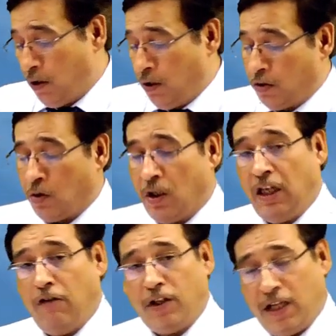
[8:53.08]
So
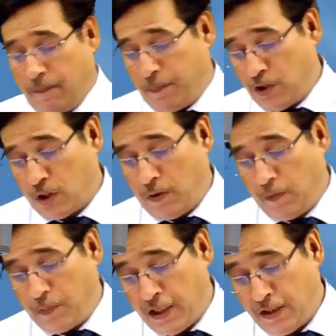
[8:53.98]
E1 happens to be
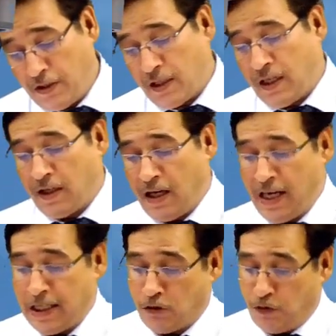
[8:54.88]
parent and
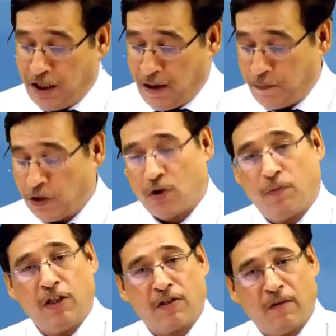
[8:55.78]
S1 happens to
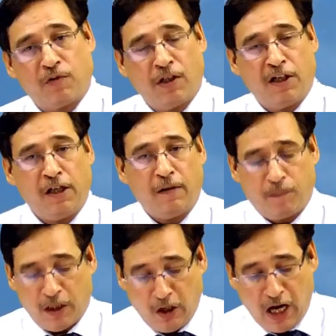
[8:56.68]
be a subsidiary.
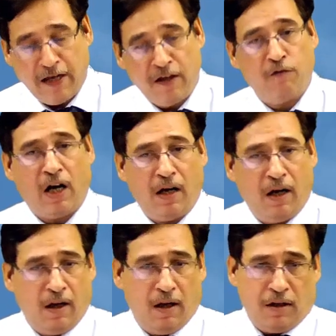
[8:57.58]
Now
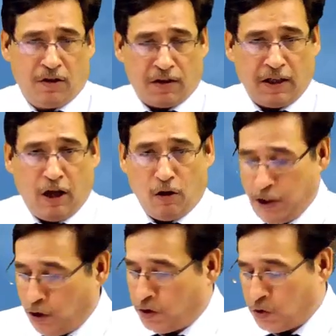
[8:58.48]
just allow me
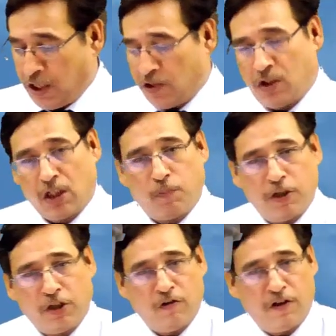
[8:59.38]
to stress this
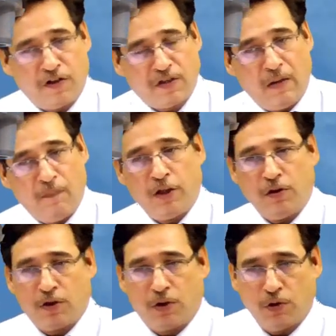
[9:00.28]
particular example
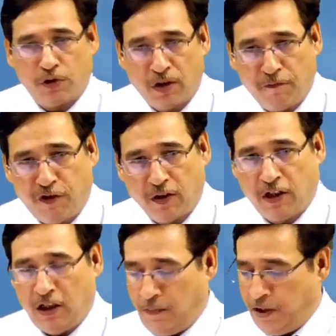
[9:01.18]
to some further
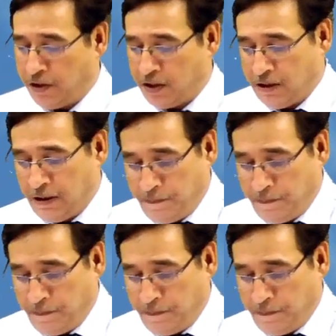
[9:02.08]
limits.